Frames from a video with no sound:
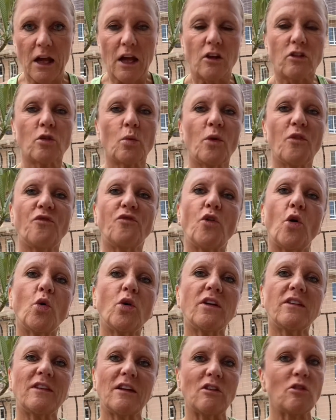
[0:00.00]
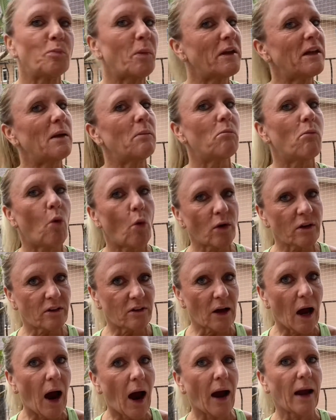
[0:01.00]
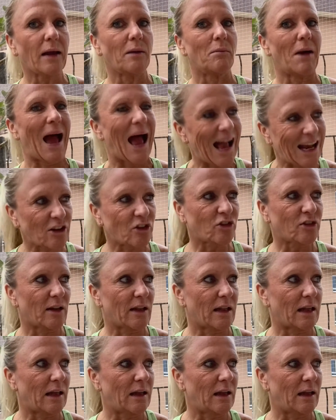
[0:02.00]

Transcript: So we're focusing, spending more time actually